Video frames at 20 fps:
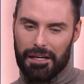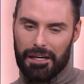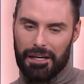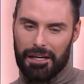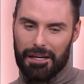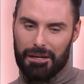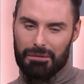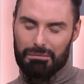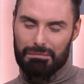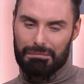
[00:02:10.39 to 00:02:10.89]

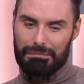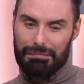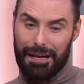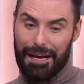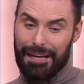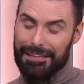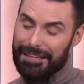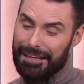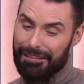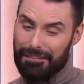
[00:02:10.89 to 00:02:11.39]
And
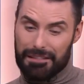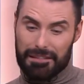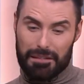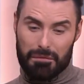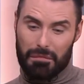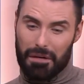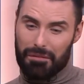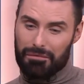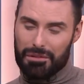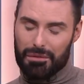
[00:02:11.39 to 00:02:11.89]
yeah, as
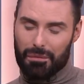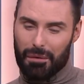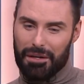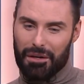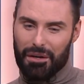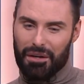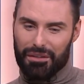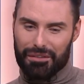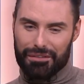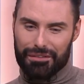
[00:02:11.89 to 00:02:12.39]
the months
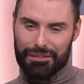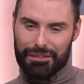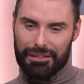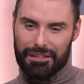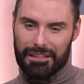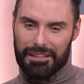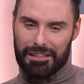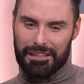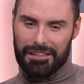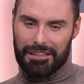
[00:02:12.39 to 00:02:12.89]
went on,
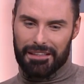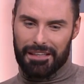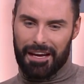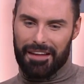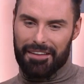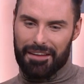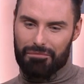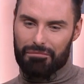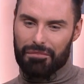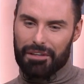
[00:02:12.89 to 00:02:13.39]

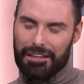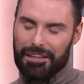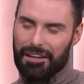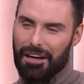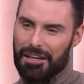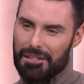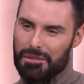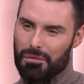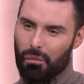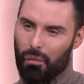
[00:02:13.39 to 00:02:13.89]
I then
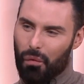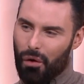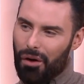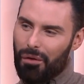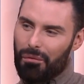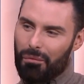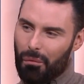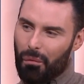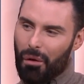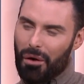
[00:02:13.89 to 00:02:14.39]
realised
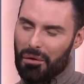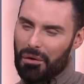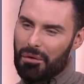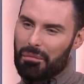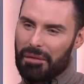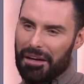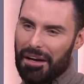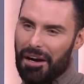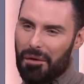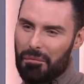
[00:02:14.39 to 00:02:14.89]
what
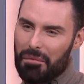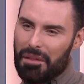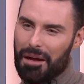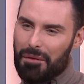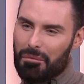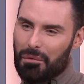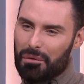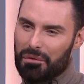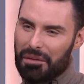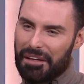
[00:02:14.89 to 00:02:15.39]
woke me up
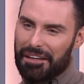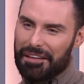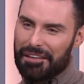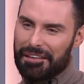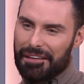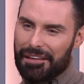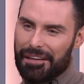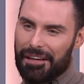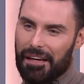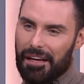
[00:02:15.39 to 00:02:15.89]
that morning.